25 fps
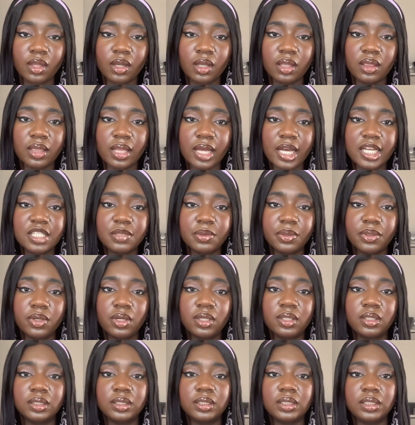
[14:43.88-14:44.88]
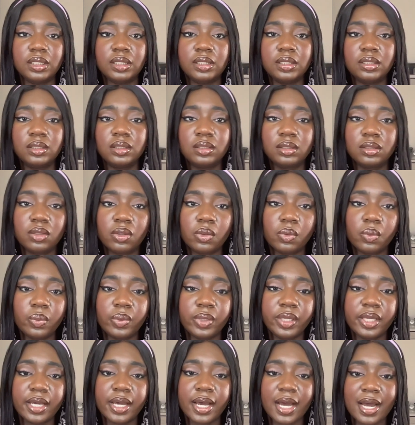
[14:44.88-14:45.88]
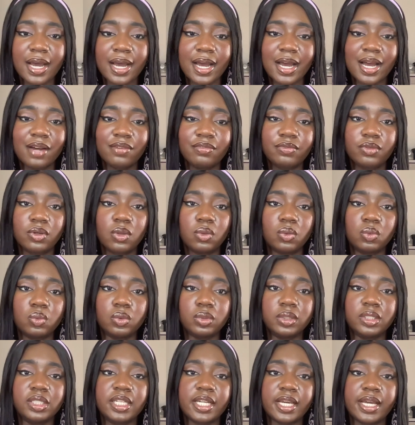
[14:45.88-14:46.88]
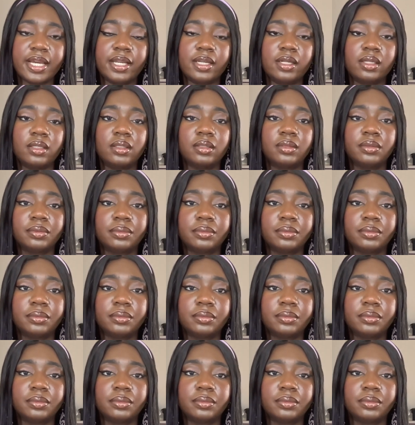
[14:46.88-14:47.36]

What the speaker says: Last but not the least, we have Woden.